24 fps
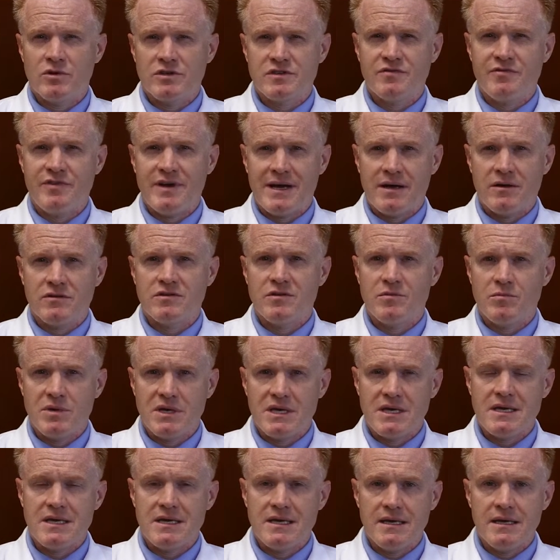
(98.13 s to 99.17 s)
was found to
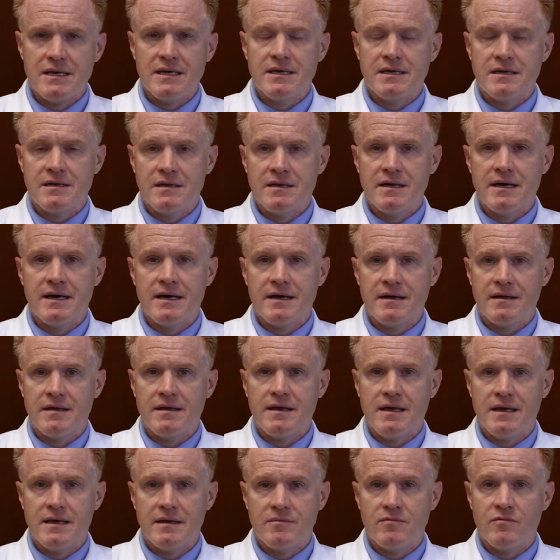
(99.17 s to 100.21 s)
be in
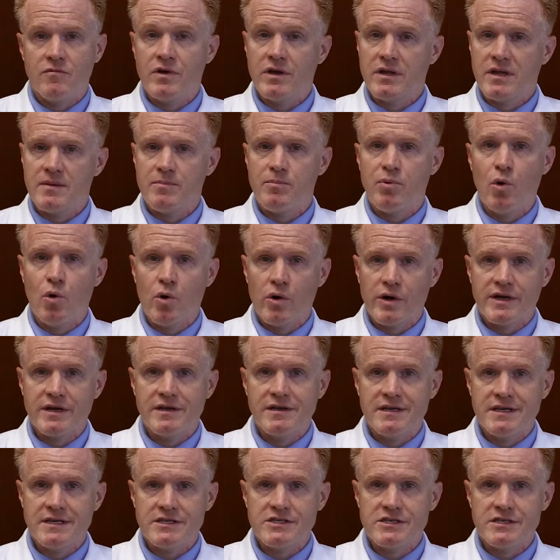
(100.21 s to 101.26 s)
really poor
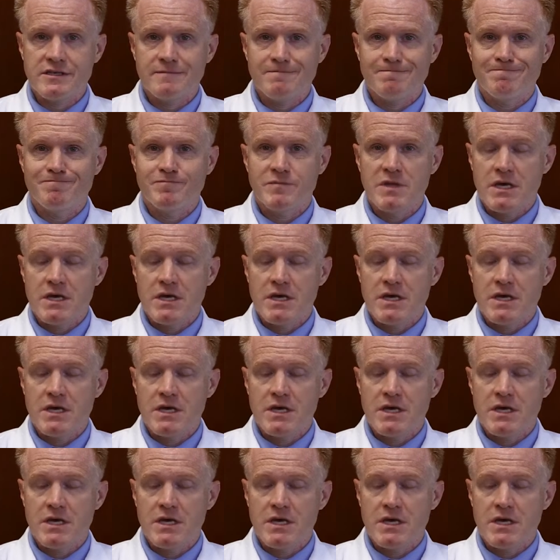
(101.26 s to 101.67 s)
condition,